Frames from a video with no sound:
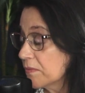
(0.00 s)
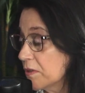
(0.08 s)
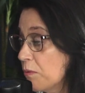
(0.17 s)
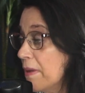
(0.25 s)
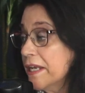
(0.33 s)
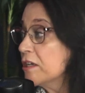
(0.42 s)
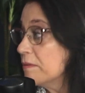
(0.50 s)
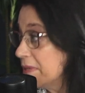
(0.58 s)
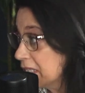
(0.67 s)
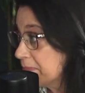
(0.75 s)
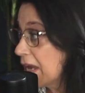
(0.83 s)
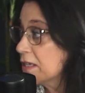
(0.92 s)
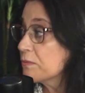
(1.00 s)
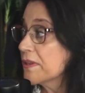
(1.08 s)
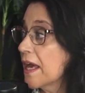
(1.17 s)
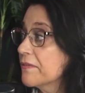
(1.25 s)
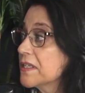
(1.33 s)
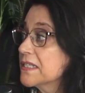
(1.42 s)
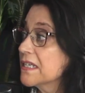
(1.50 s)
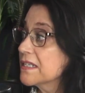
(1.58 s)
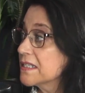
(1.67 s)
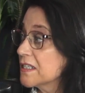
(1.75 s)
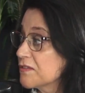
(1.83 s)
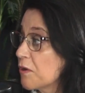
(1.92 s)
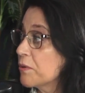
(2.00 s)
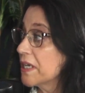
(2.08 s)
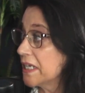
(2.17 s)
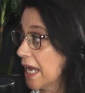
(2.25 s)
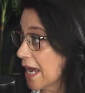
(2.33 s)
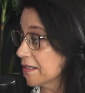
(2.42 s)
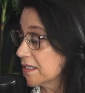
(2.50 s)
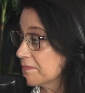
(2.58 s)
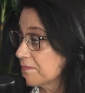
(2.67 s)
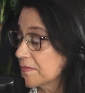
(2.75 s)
No money could be spent without the citizens voting yes.